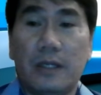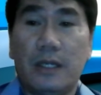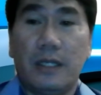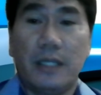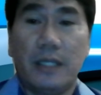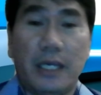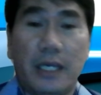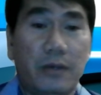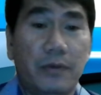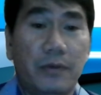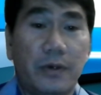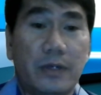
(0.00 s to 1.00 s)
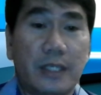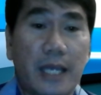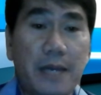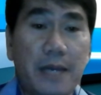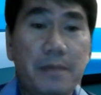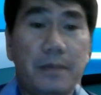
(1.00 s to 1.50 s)
thank you for your
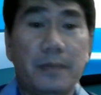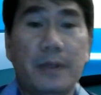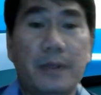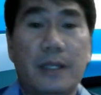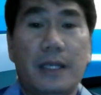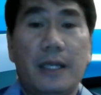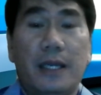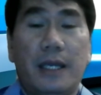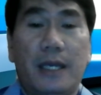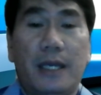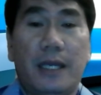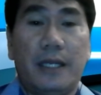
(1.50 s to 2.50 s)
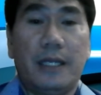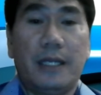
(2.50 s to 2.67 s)
time. And